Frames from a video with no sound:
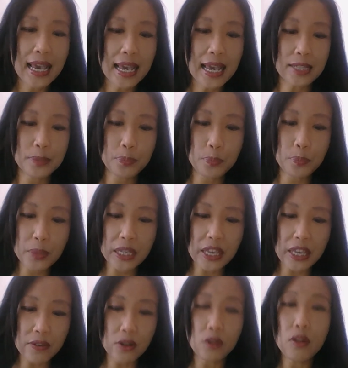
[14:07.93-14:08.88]
It's
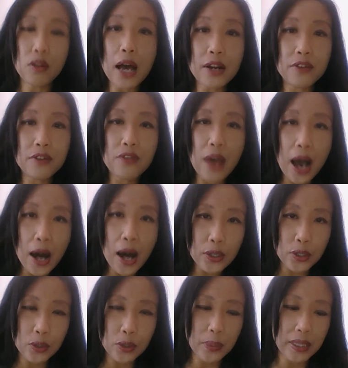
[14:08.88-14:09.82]
given a lot of
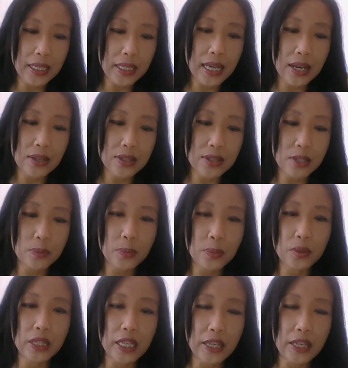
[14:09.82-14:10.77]
value because it's
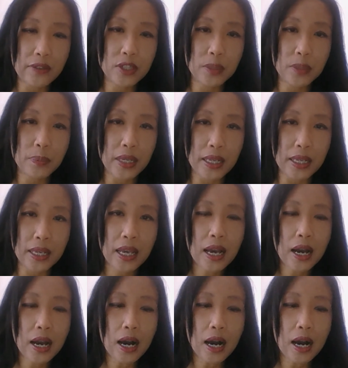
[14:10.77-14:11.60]
believed to be